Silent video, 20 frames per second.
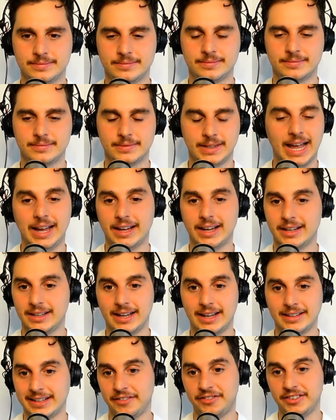Yeah,
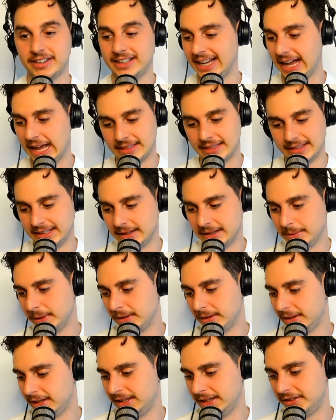definitely. And the
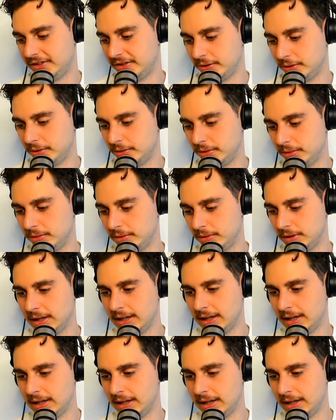ability to